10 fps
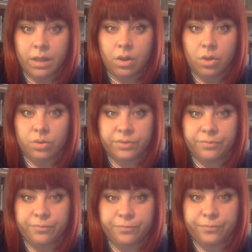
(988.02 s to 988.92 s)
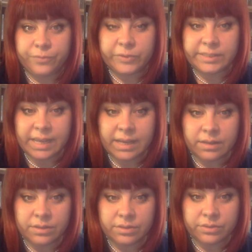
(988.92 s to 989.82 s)
on the
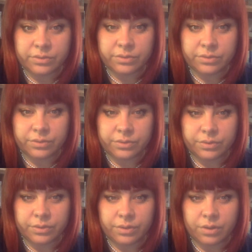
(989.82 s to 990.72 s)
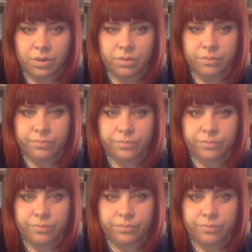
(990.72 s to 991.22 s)
2nd of